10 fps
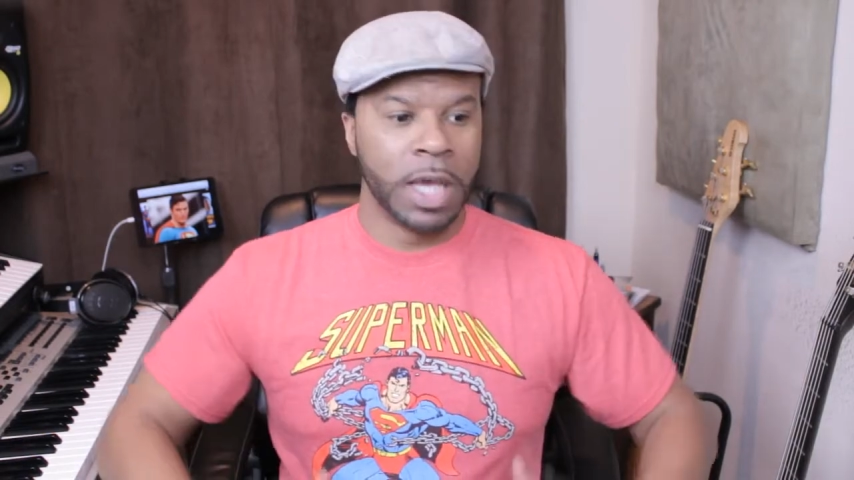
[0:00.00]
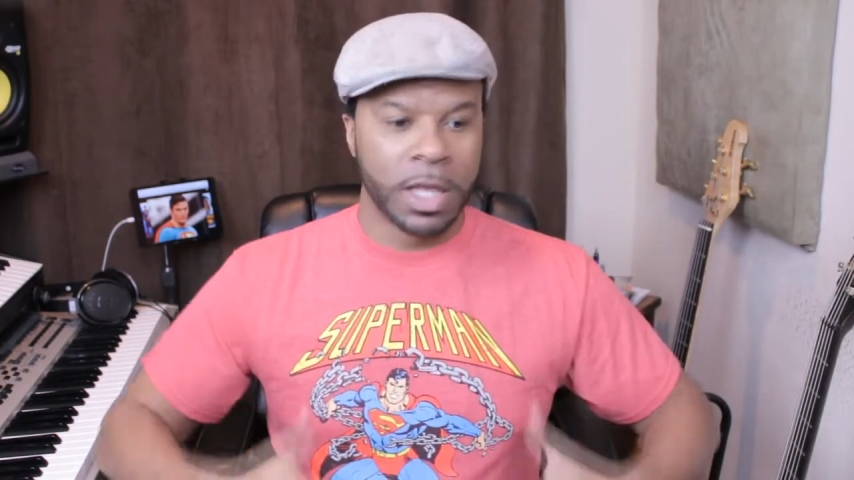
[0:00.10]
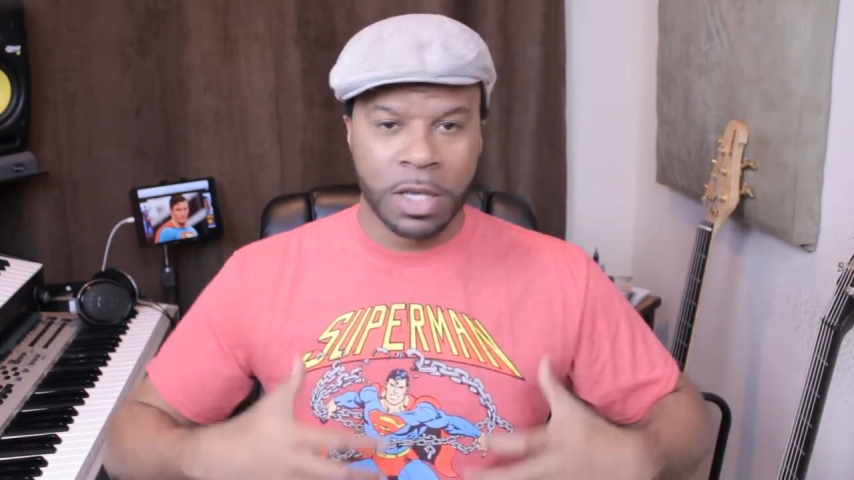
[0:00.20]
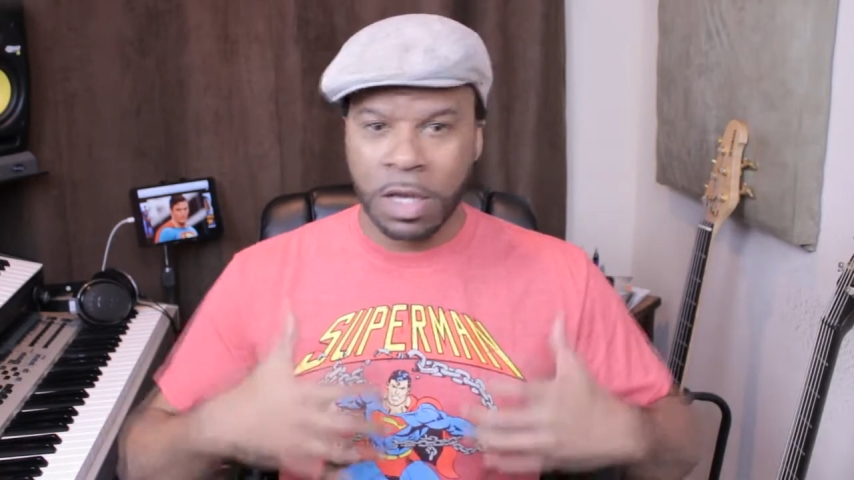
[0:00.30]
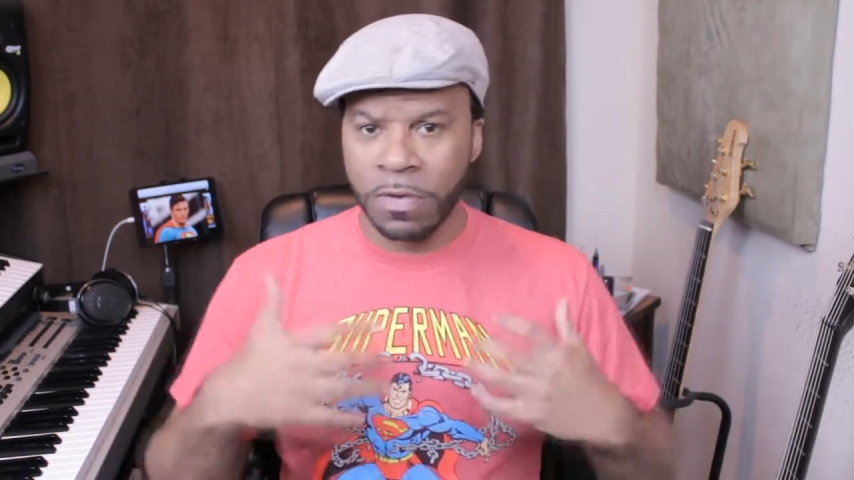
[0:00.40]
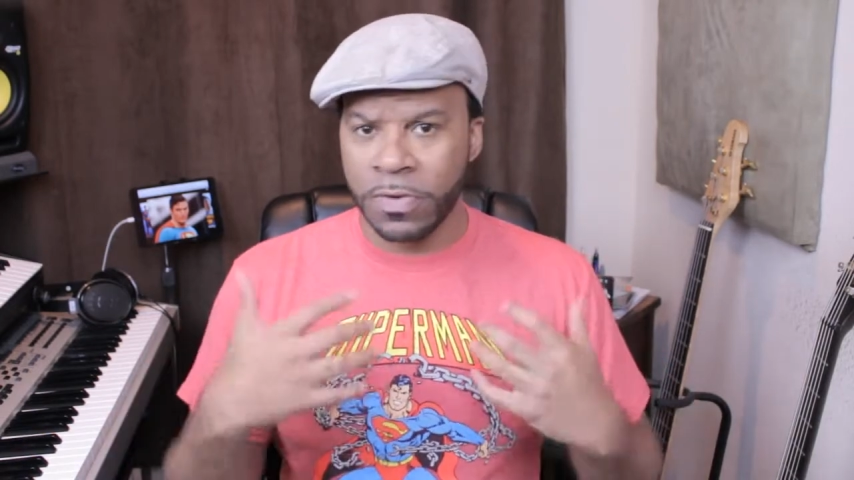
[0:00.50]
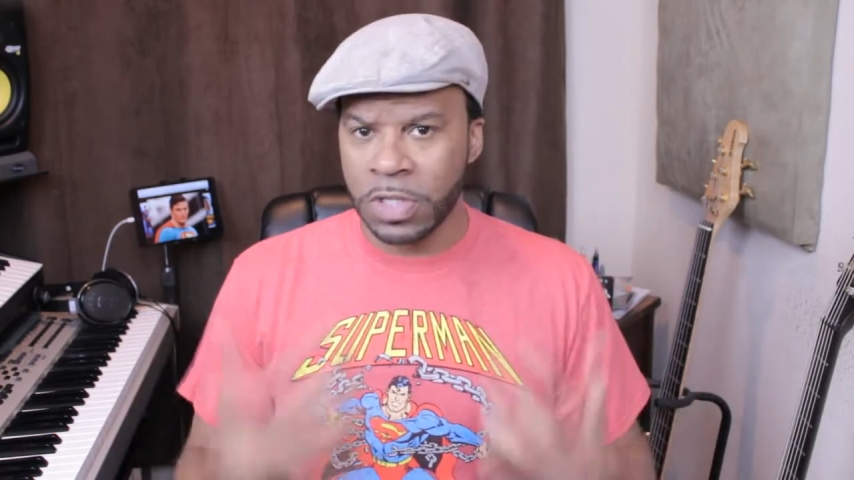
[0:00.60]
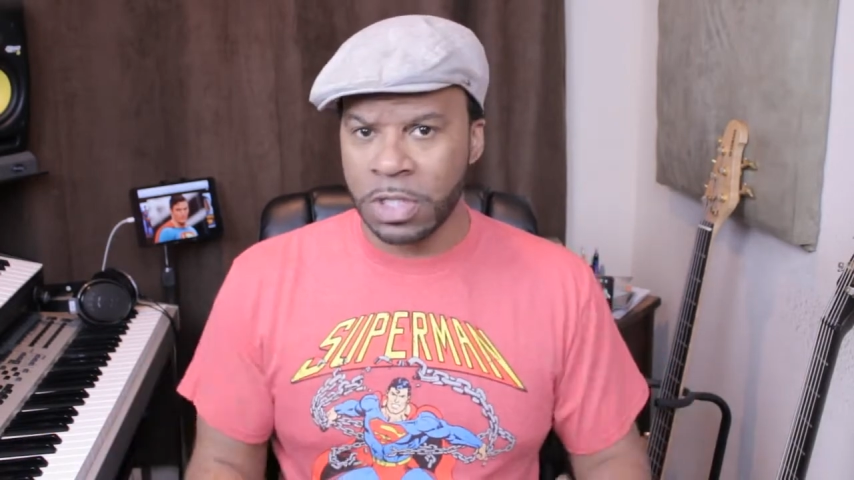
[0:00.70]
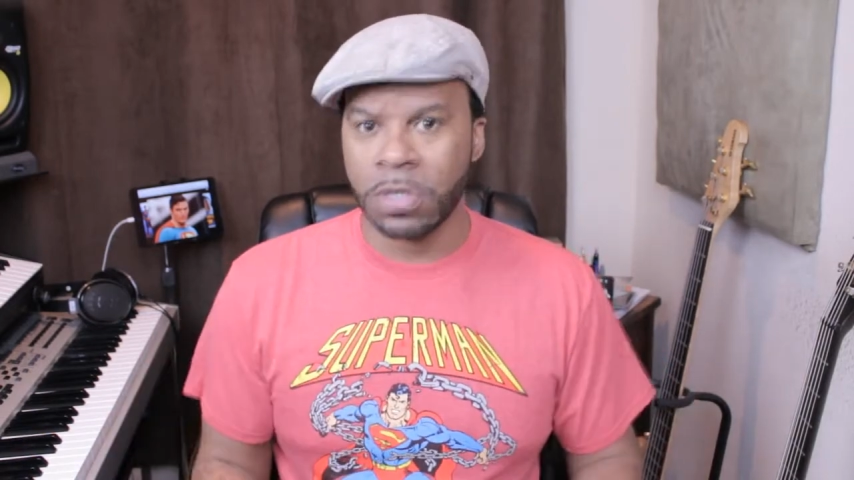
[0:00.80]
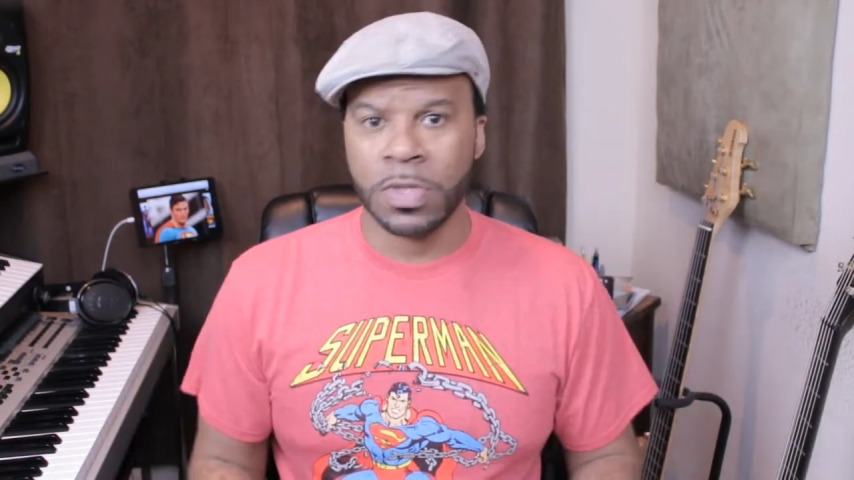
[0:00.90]
had the
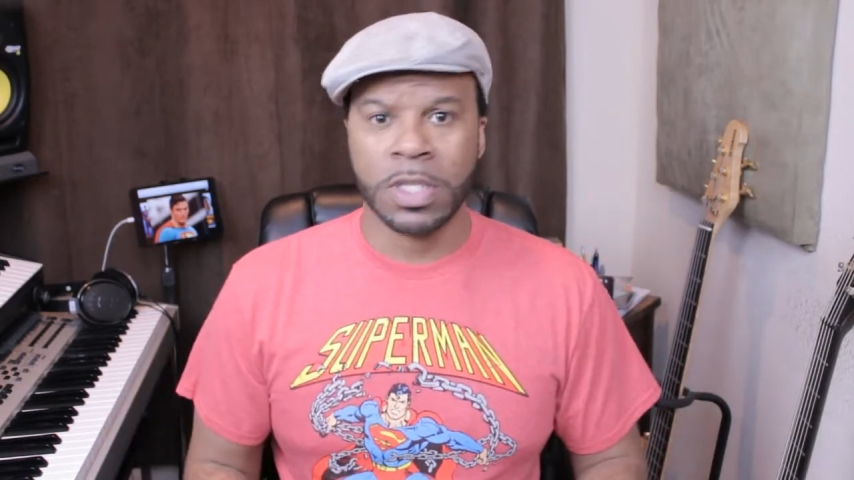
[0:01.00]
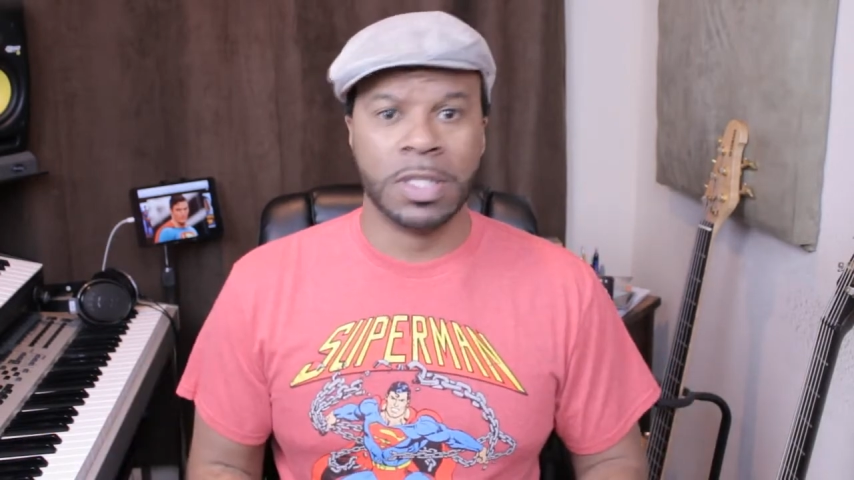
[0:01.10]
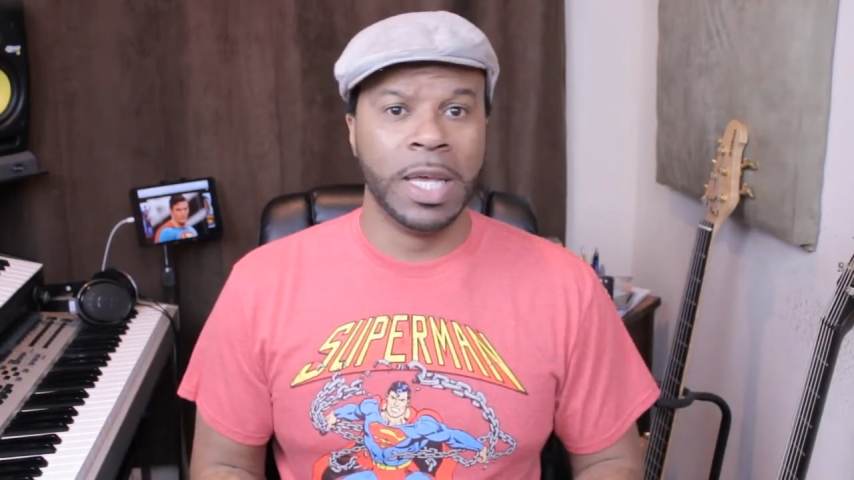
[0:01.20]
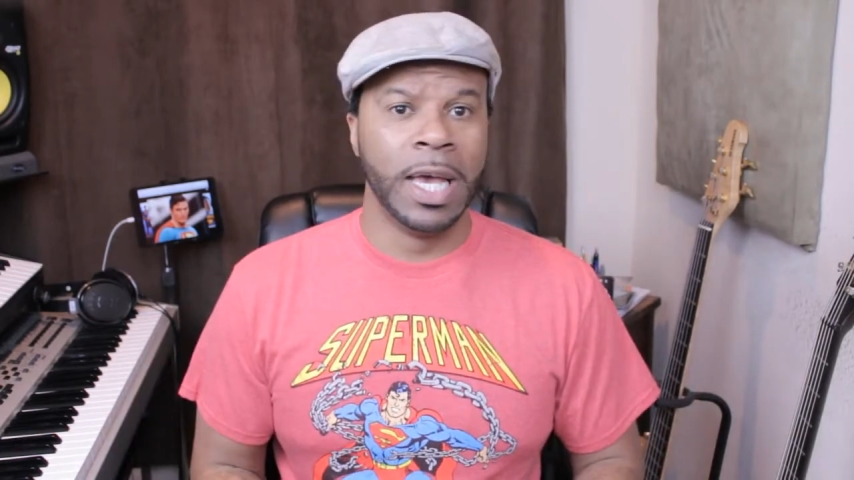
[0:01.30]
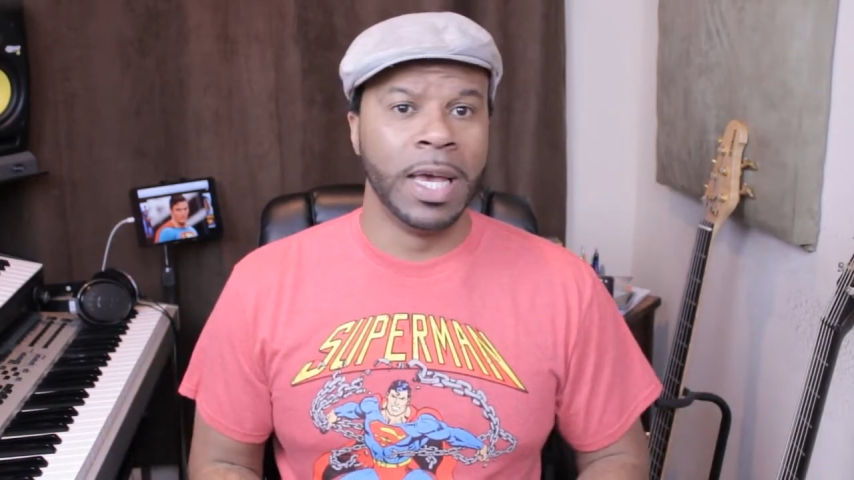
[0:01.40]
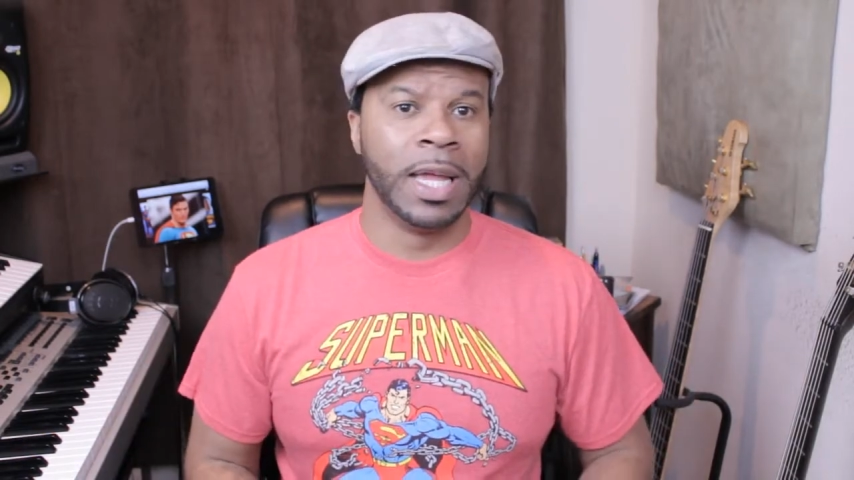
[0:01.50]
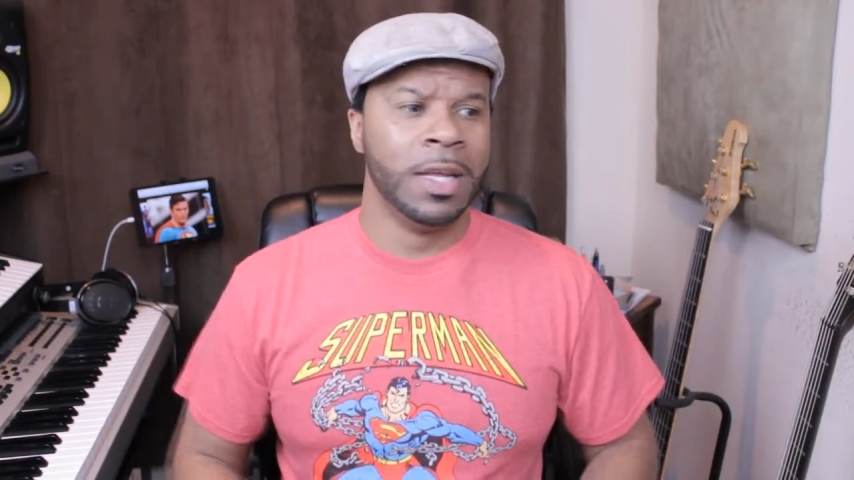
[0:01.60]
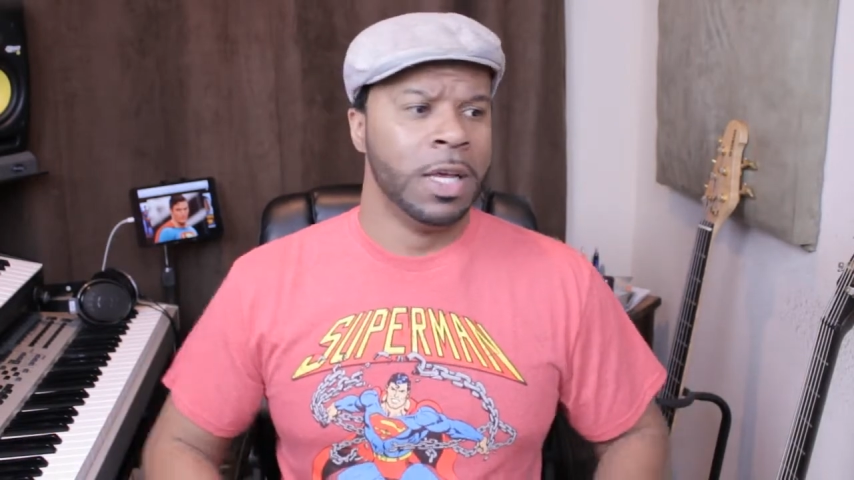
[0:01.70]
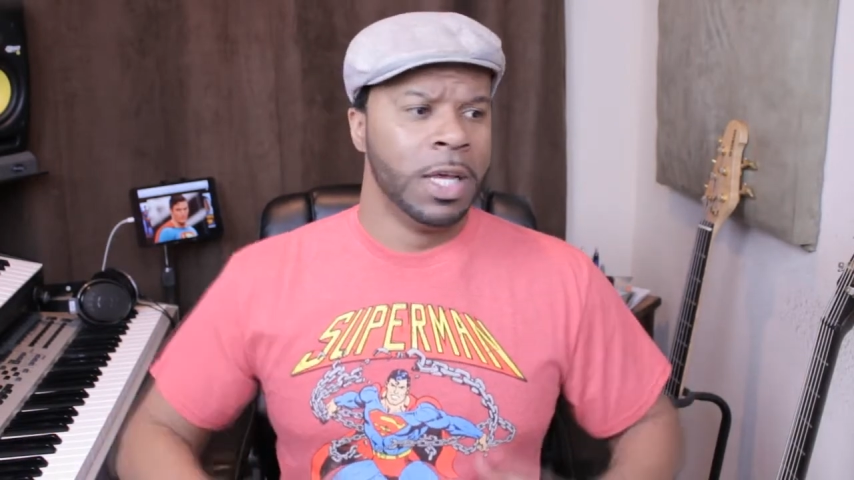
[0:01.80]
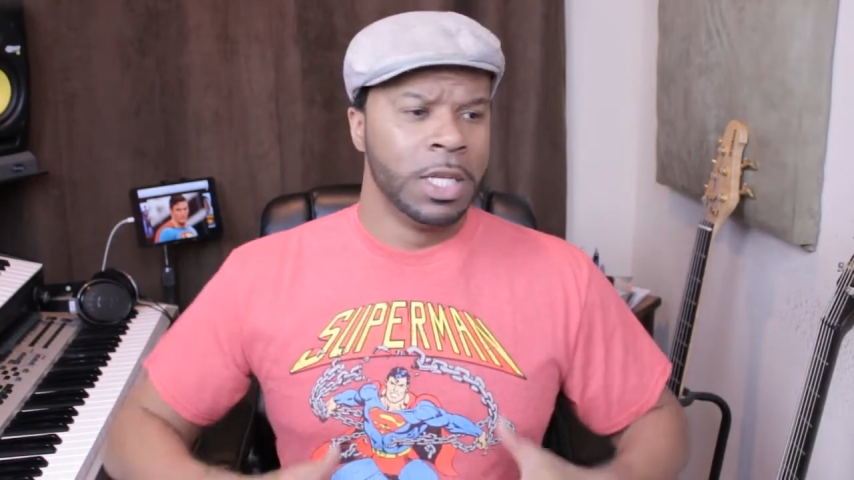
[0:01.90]
conversation with his dad.